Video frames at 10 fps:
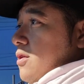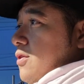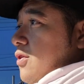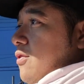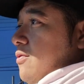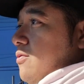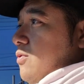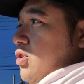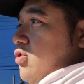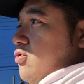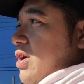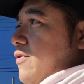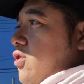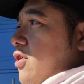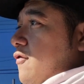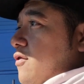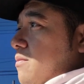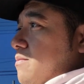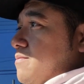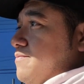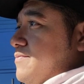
You know, when you don't drive a car from,